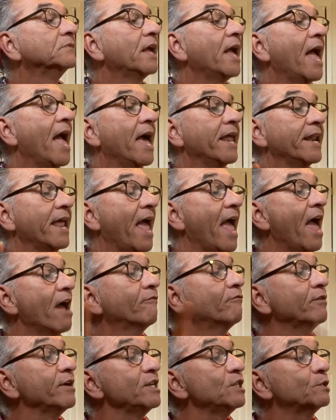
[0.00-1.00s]
And
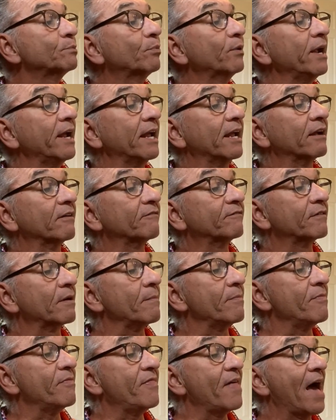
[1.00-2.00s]
every spring
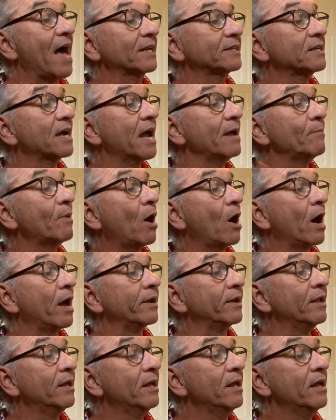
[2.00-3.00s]
from that time
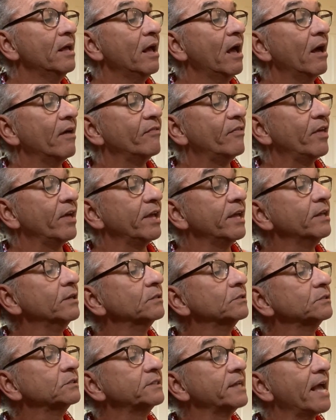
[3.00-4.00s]
on, the
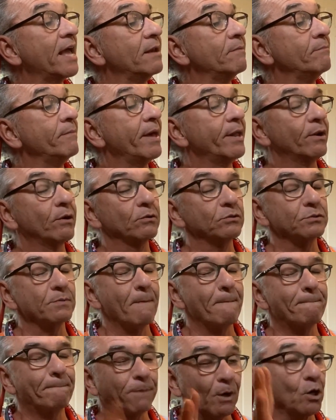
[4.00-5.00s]
hills and meadows
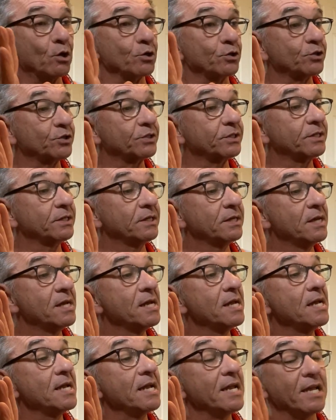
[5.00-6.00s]
burst
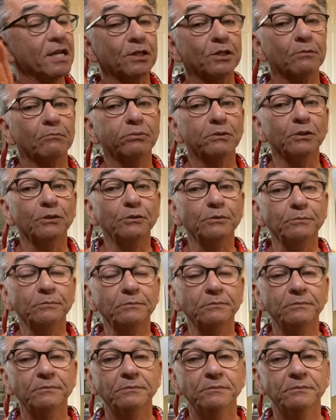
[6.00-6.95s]
into bloom.